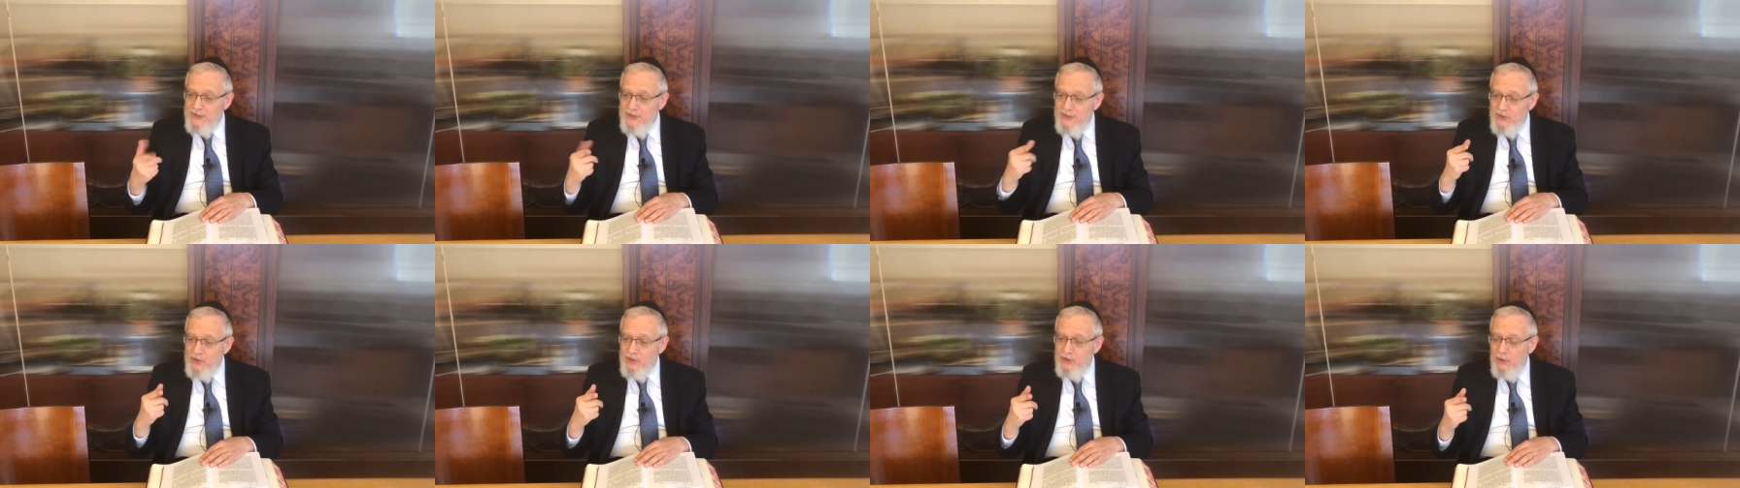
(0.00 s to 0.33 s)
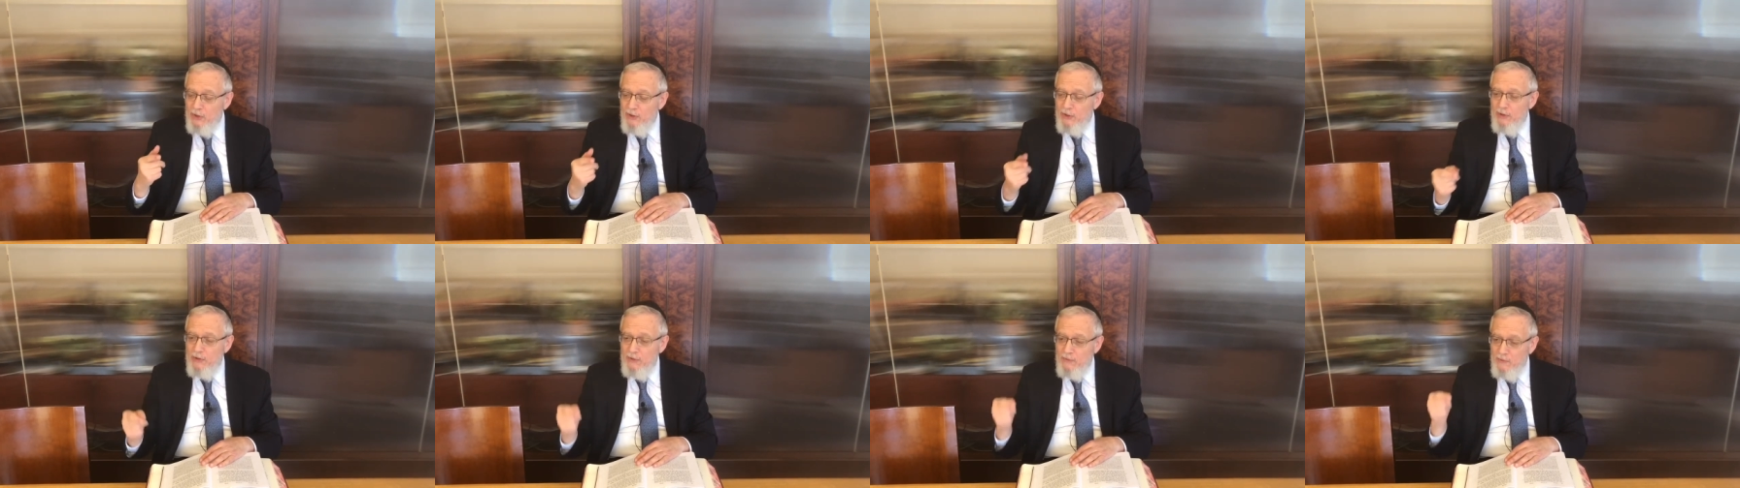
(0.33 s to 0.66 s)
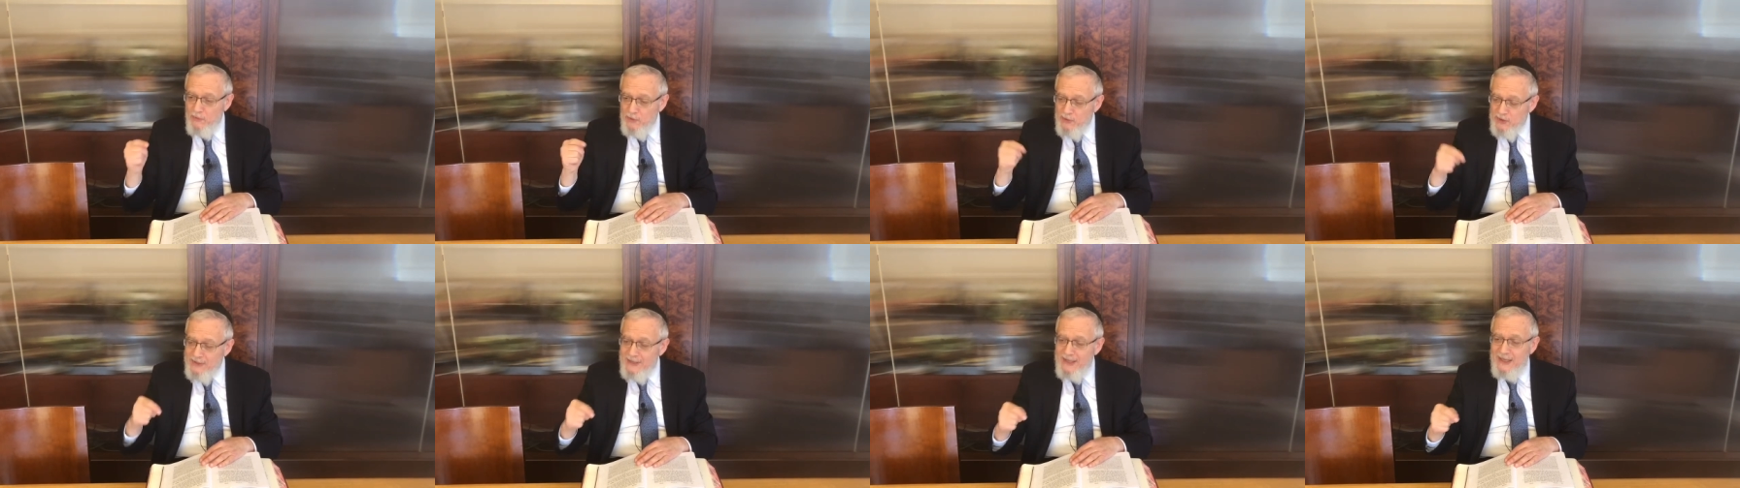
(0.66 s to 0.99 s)
Nisoyan, the
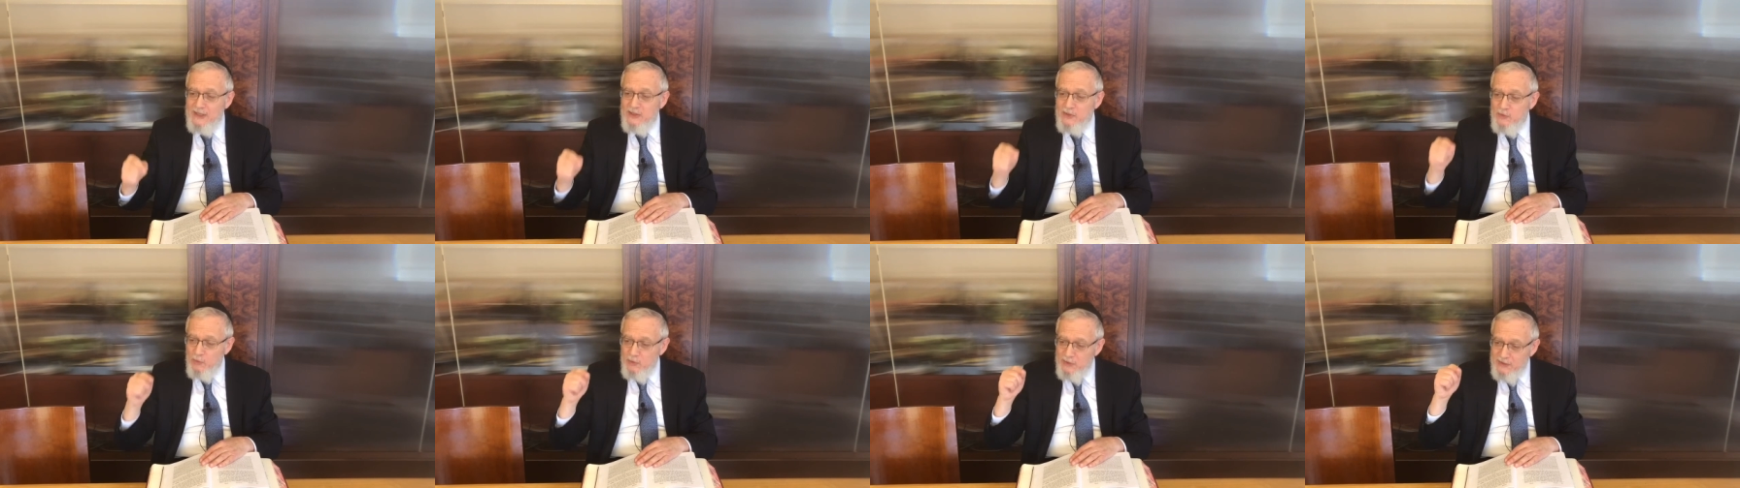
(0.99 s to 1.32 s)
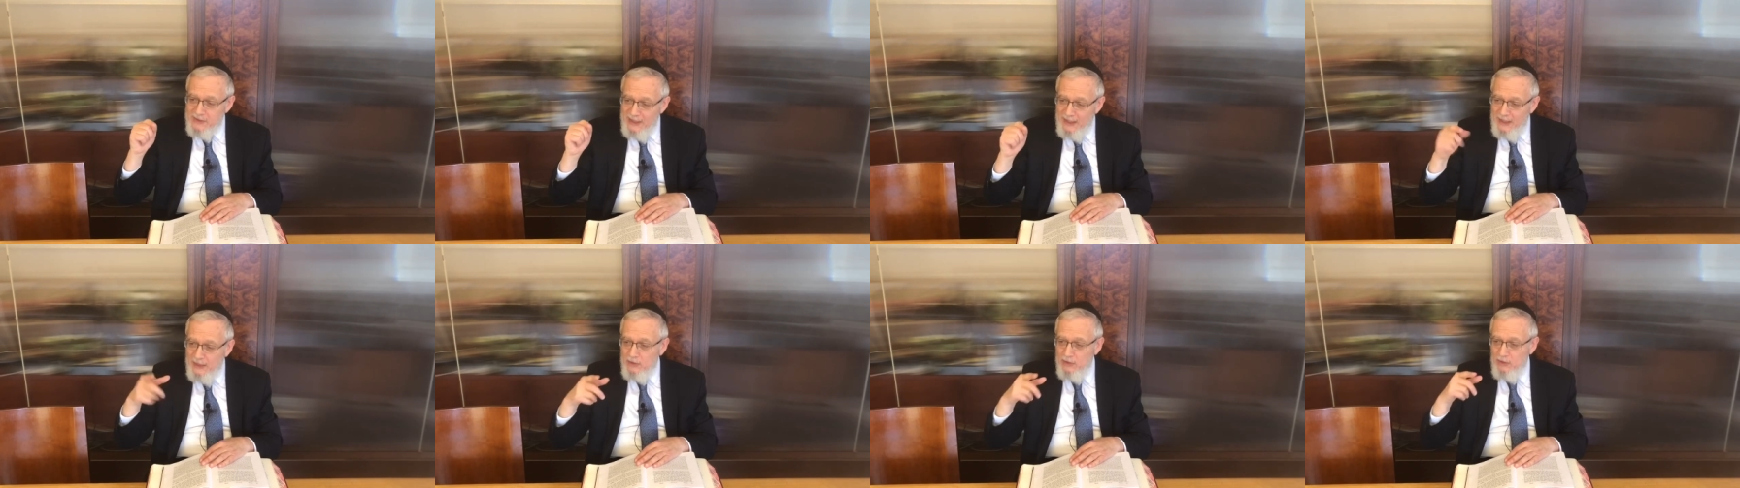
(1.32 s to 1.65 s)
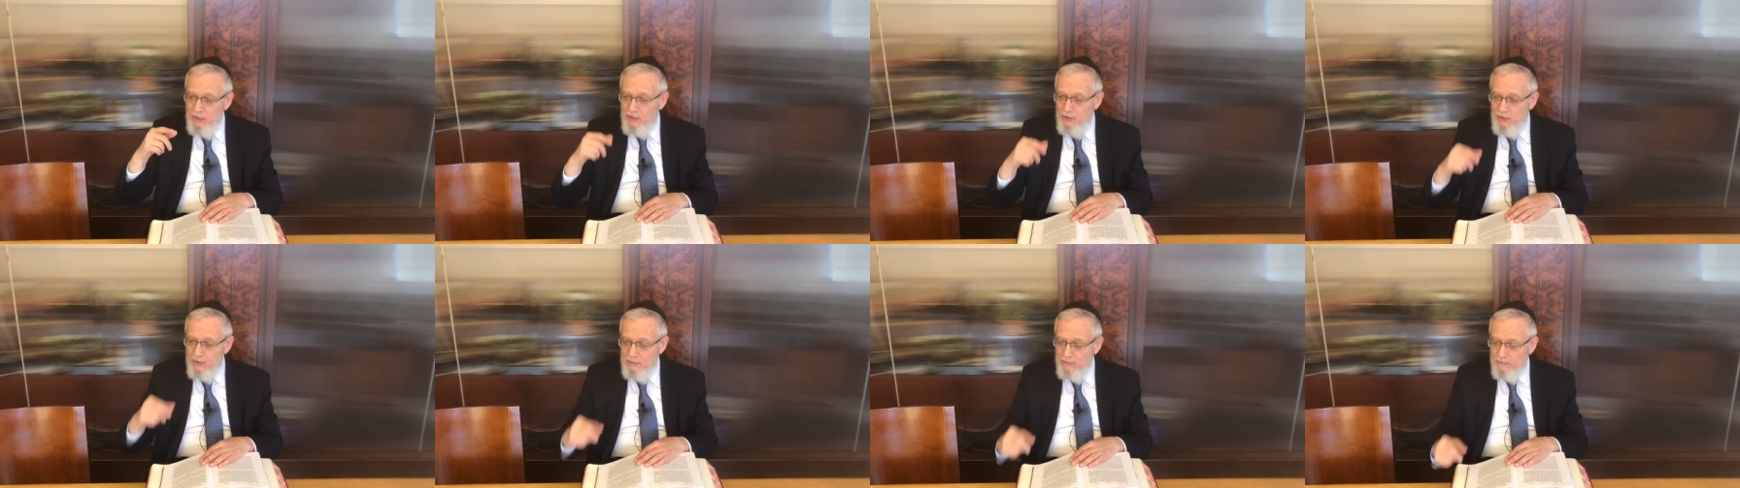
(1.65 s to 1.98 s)
first test was Lech
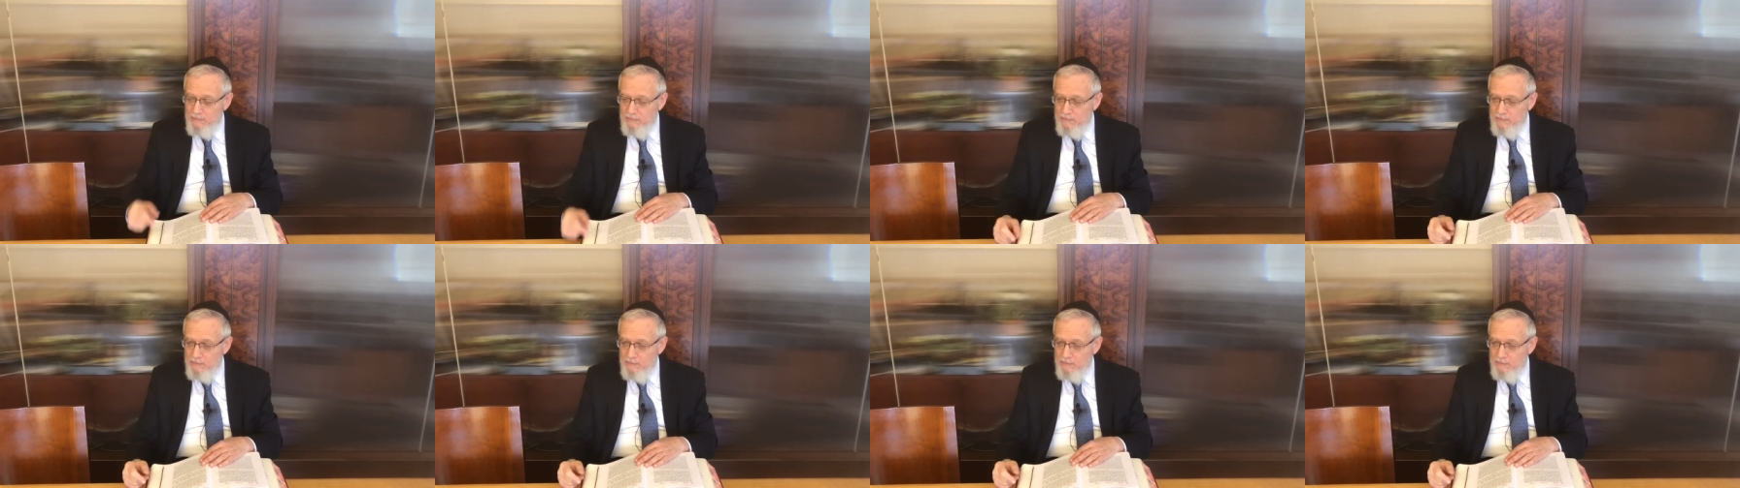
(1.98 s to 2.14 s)
lecha,